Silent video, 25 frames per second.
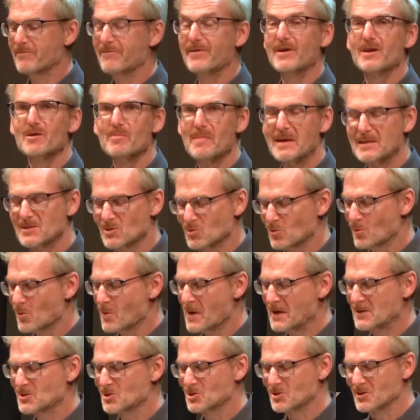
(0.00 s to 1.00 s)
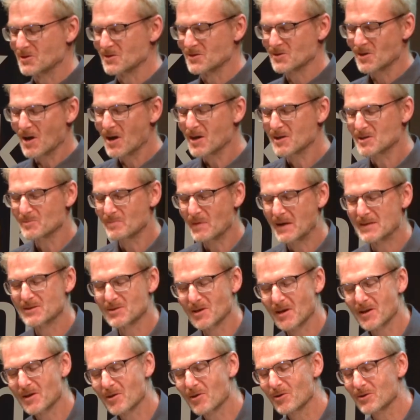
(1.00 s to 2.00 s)
the fundamental questions asked by
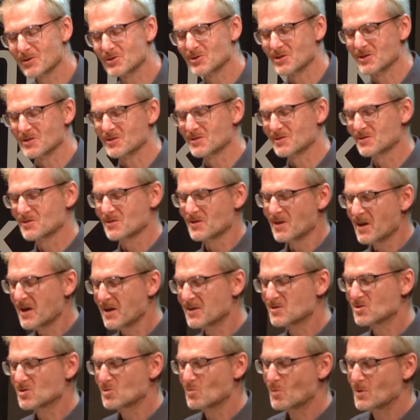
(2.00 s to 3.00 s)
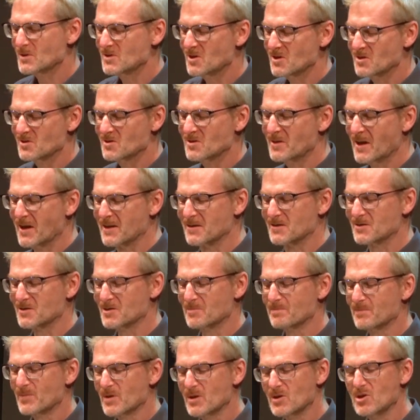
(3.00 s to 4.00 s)
psychologists is to what extent
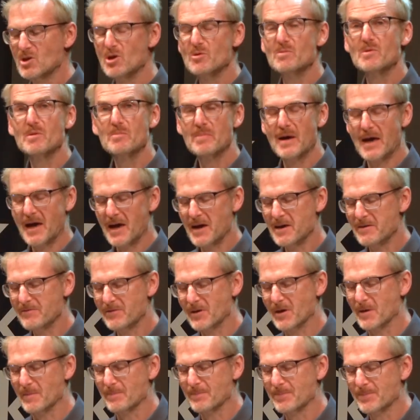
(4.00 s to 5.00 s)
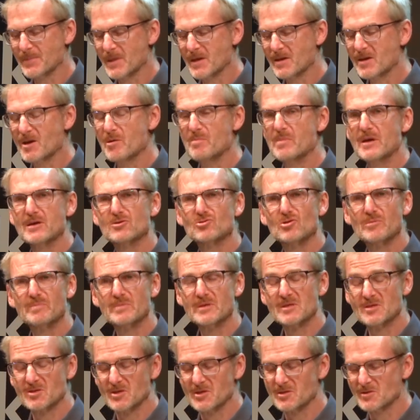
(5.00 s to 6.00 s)
human behaviour can be
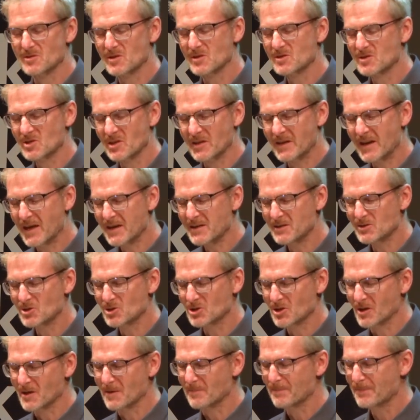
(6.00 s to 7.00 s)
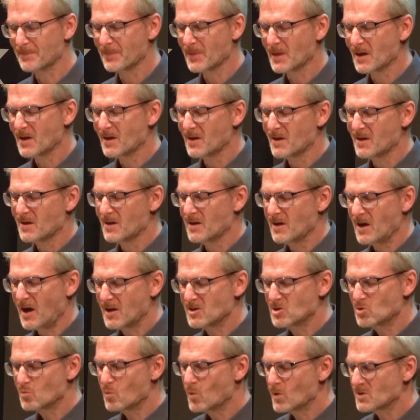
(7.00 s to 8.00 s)
attributed to nature,
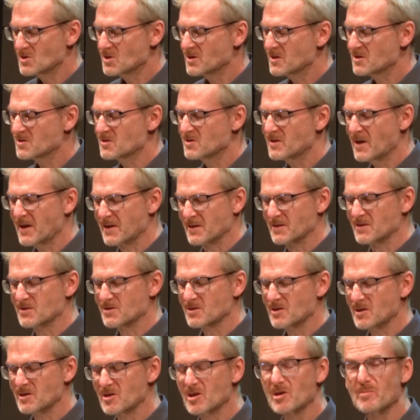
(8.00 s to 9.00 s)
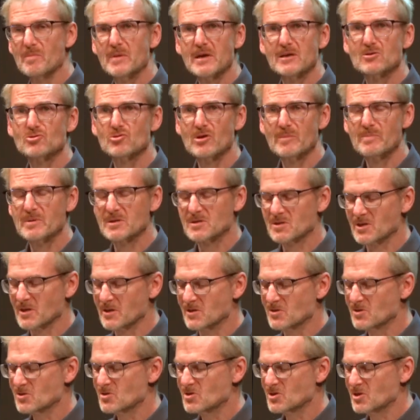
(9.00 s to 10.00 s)
and to what extent it can be
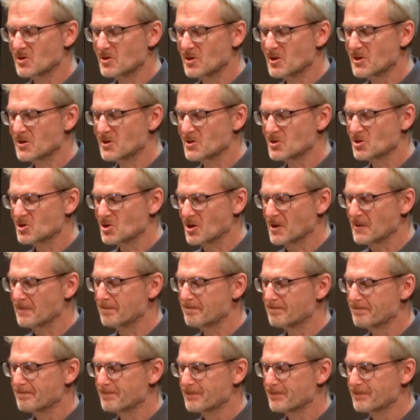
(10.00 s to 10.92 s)
attributed to nurture.